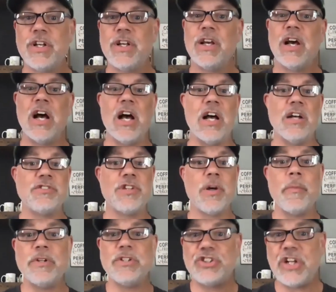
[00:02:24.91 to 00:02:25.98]
Uh, some
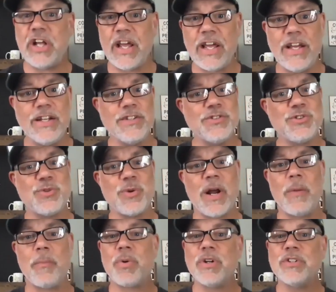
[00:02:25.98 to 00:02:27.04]
in chains, right?
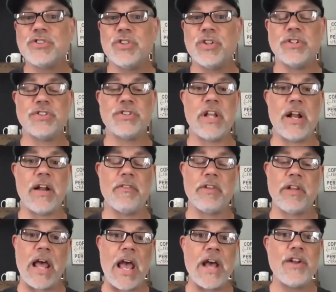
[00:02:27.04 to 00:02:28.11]
Prisoners that
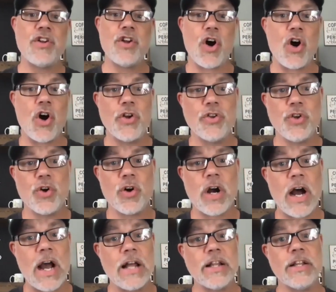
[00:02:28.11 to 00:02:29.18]
land on your
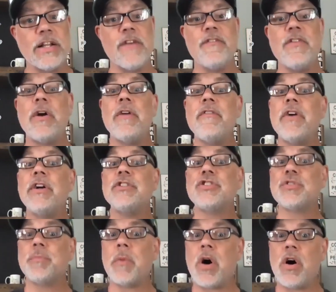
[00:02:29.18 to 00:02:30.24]
island, a very, very
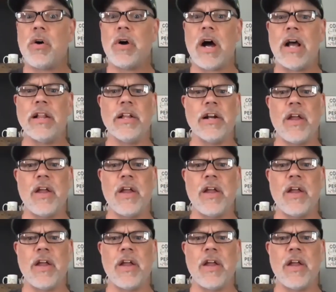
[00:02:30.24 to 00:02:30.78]
small island.